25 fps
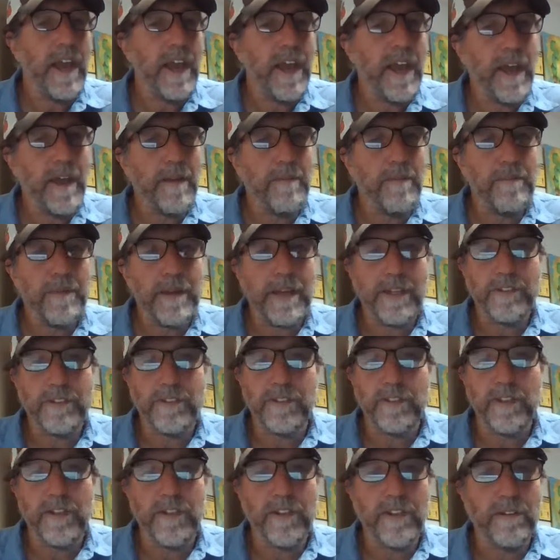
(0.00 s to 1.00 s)
And
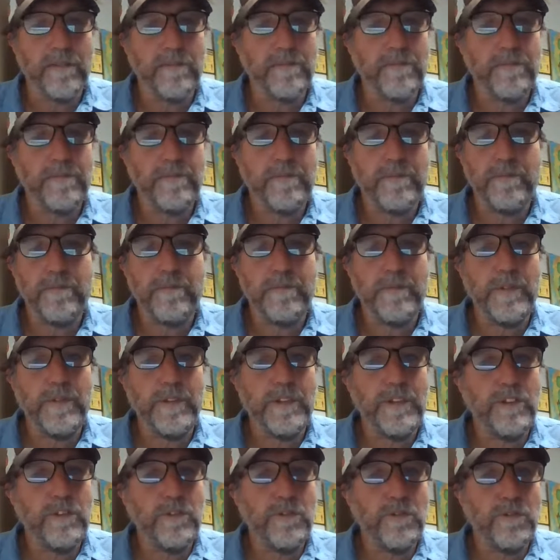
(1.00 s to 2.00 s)
basically the
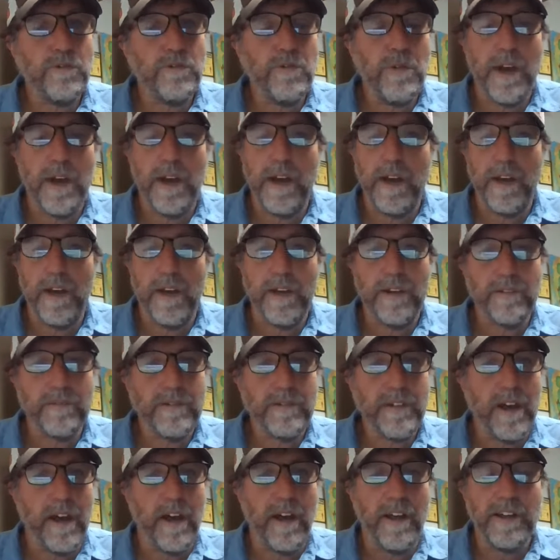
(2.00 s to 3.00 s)
new
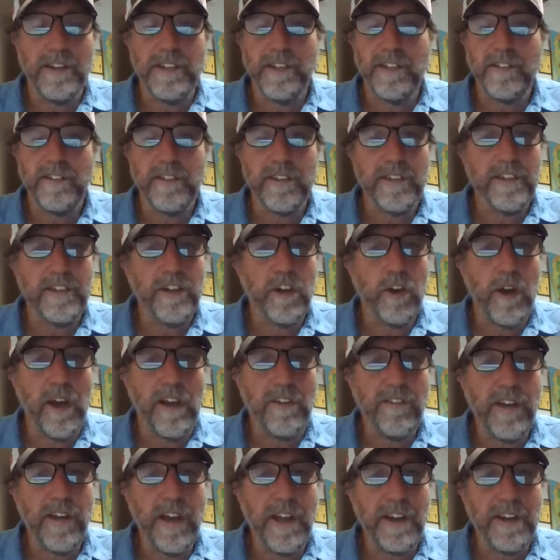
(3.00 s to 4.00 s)
colonies said,
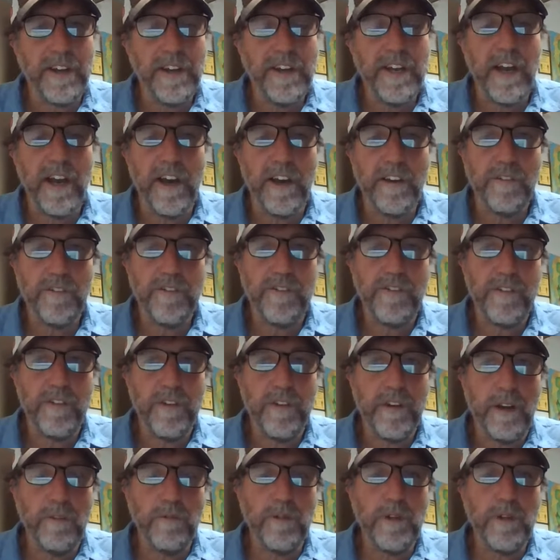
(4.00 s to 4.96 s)
I've had enough.